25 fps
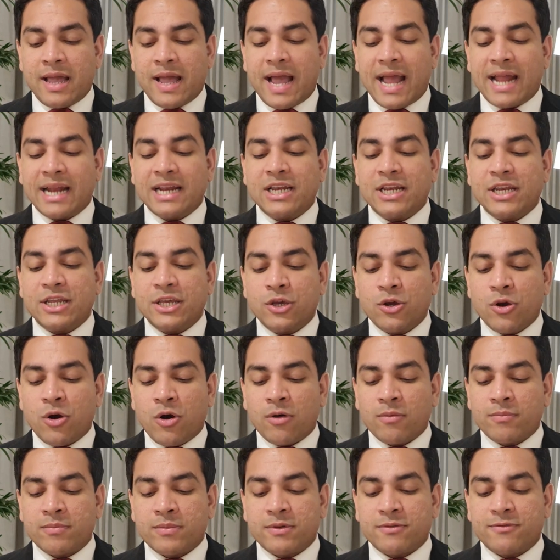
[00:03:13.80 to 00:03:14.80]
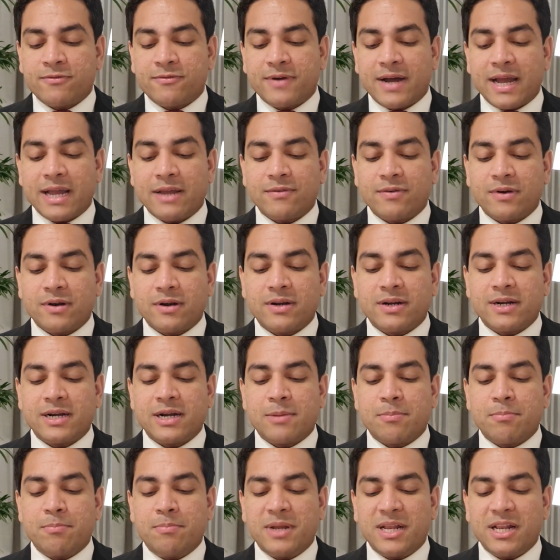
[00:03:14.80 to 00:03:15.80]
and NEOM, the
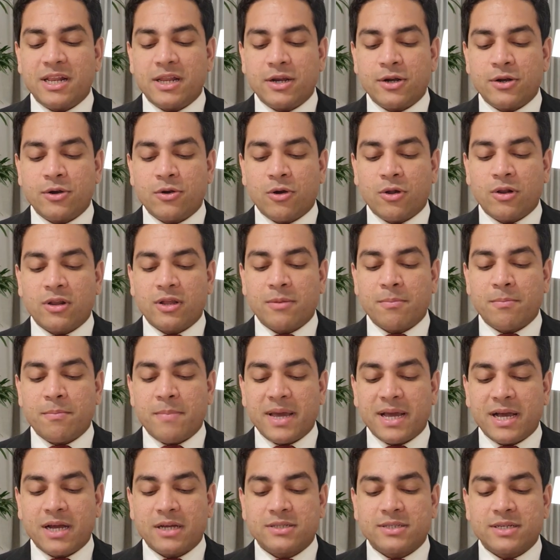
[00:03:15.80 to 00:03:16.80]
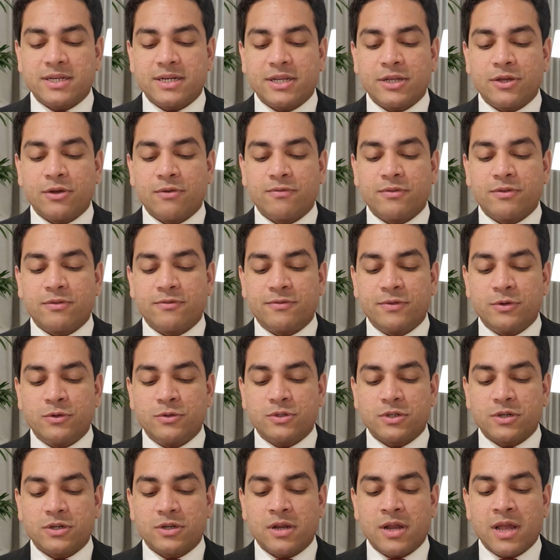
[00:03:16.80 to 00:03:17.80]
$500 billion mega city of the
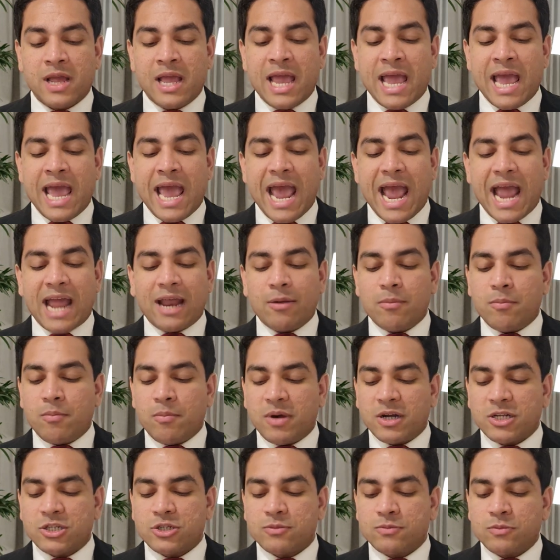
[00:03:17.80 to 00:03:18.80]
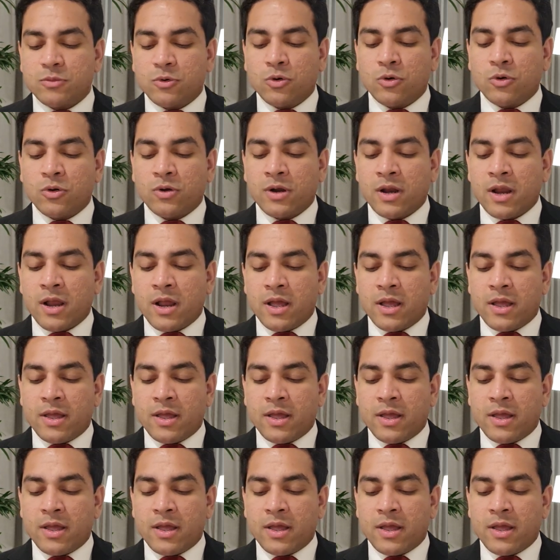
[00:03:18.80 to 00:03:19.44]
future, and much more